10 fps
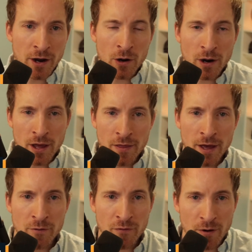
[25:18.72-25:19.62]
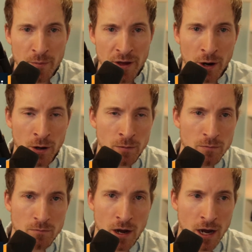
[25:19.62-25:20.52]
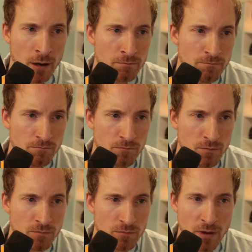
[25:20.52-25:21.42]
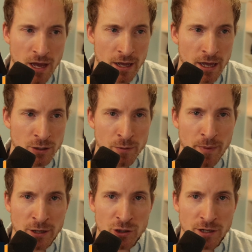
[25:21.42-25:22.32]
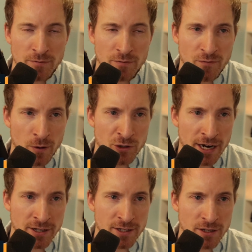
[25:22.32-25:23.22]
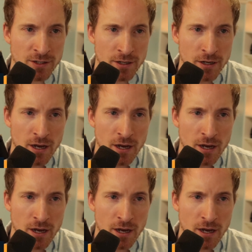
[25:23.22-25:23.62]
there, and then from there, as you mentioned, from Genesis,